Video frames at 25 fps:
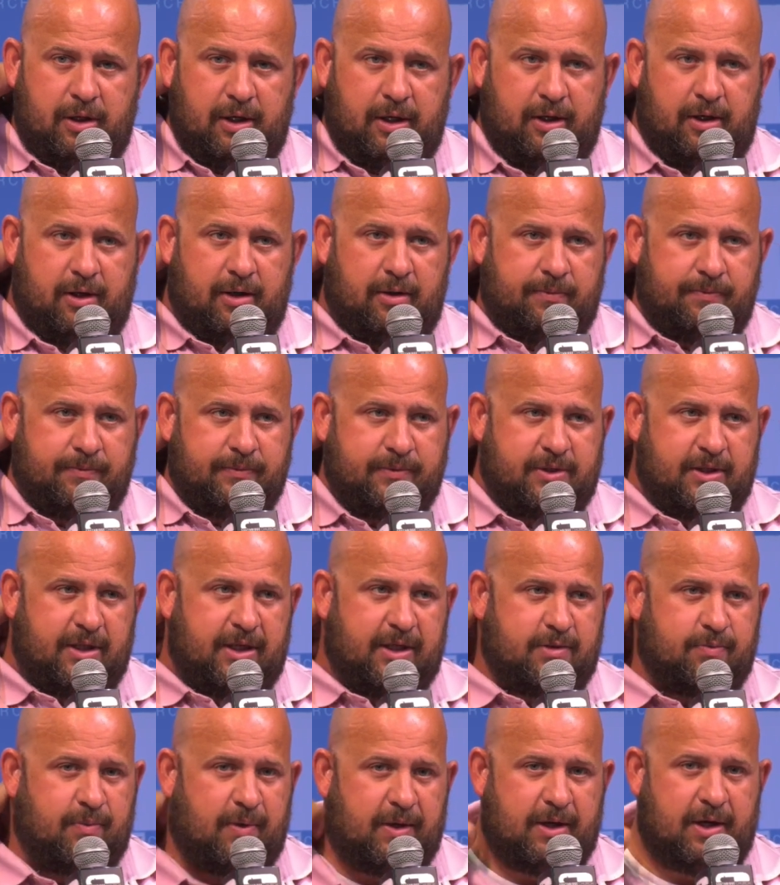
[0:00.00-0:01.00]
Um, so
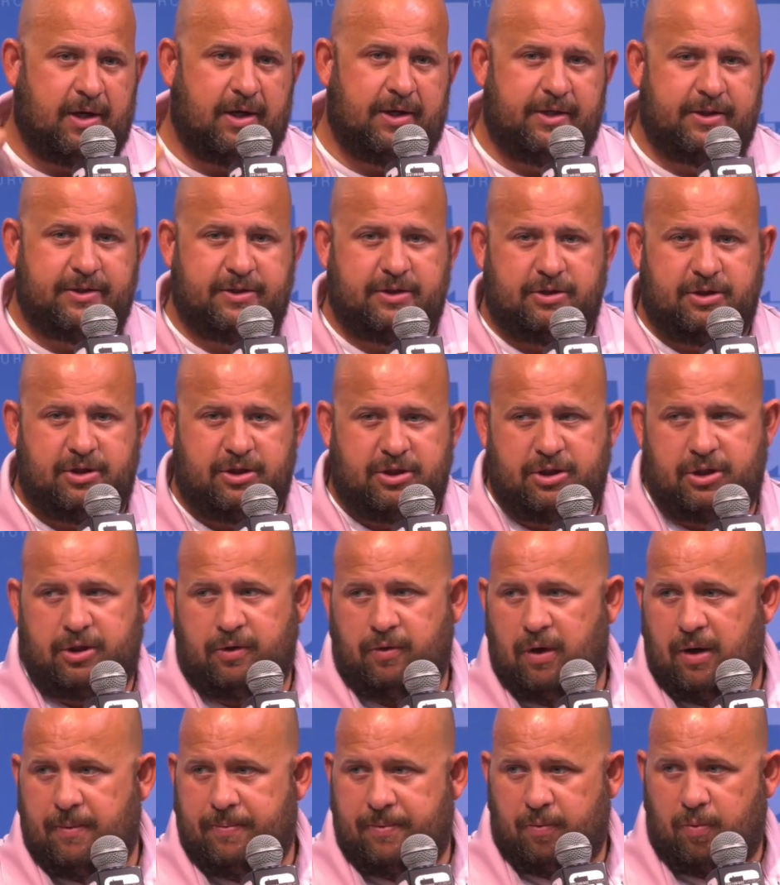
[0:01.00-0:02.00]
that's why God doesn't just show
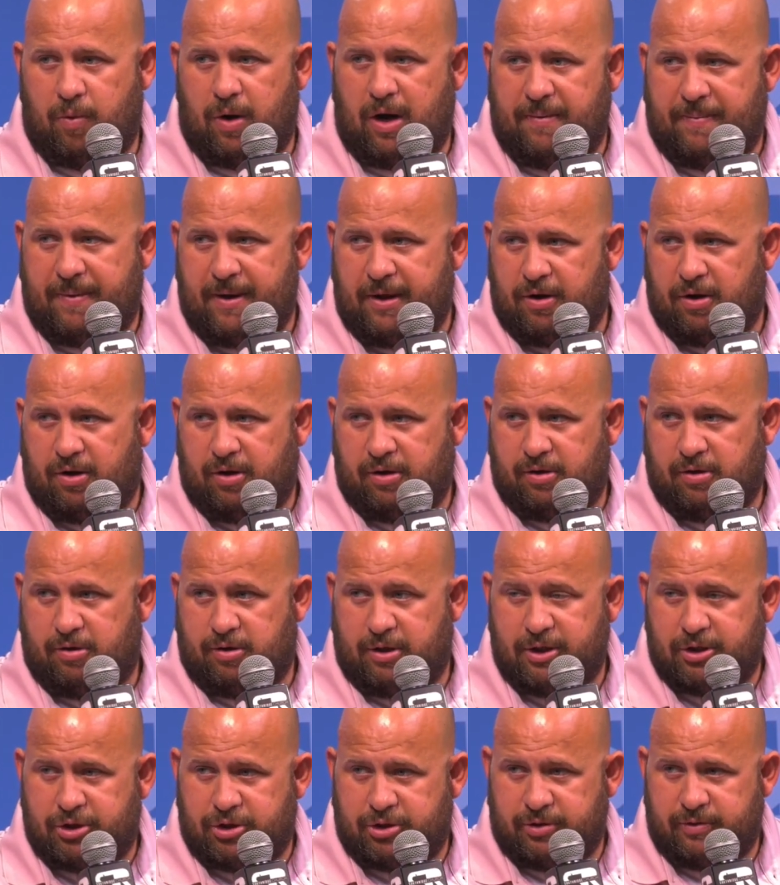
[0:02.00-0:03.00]
up and wipe out all your
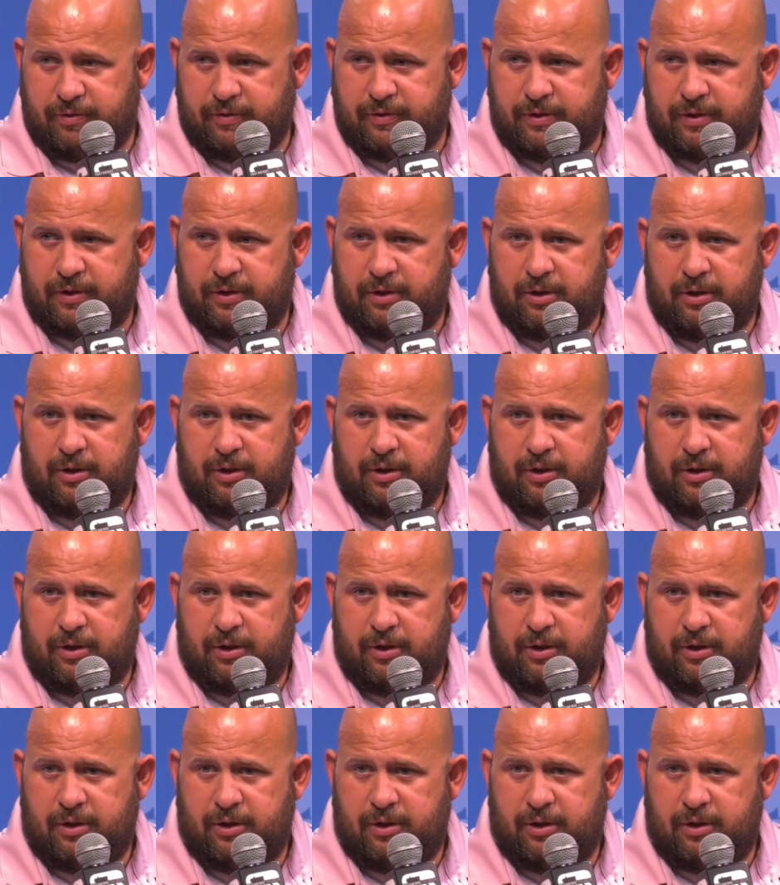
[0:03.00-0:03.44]
issues.